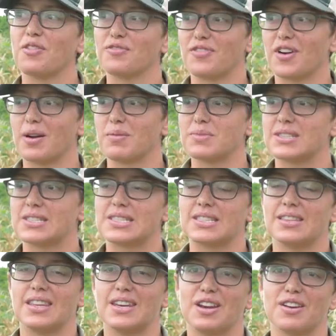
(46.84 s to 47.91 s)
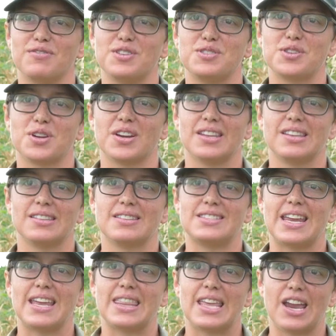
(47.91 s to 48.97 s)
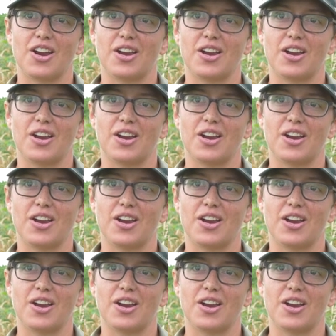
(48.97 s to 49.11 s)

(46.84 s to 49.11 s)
own farms in the near future and stay in the